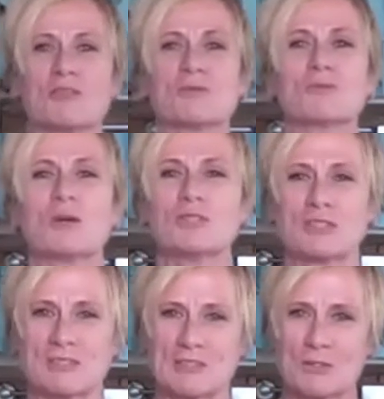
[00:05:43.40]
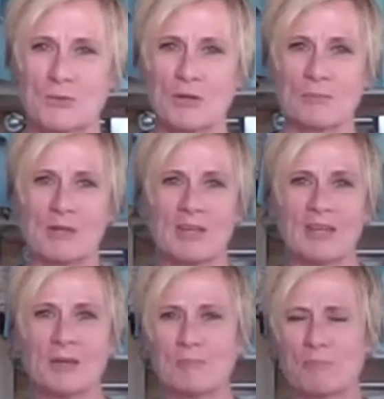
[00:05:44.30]
ferocious storm
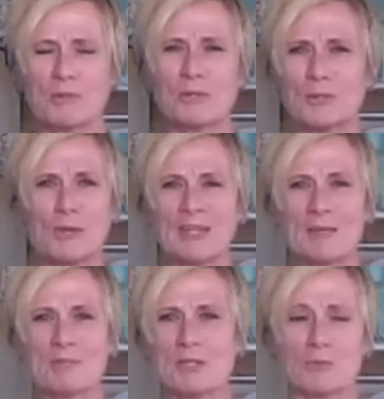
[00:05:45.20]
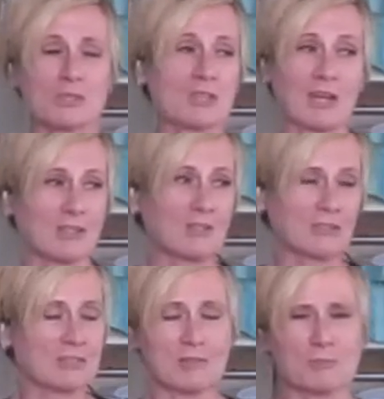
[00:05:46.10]
blew it right up here, which I
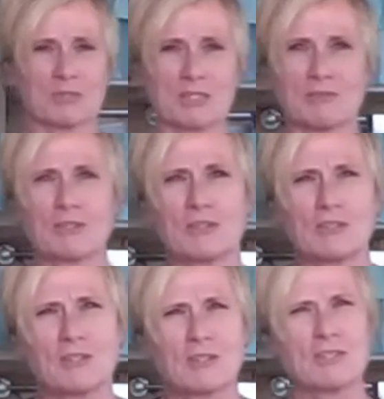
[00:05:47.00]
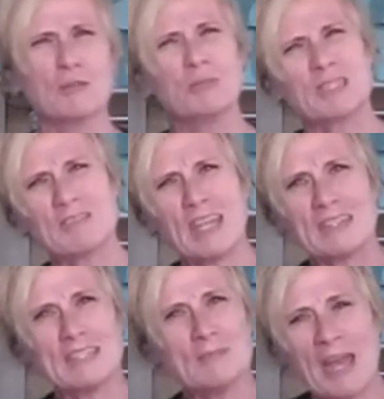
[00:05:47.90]
couldn't even believe. Can you believe that,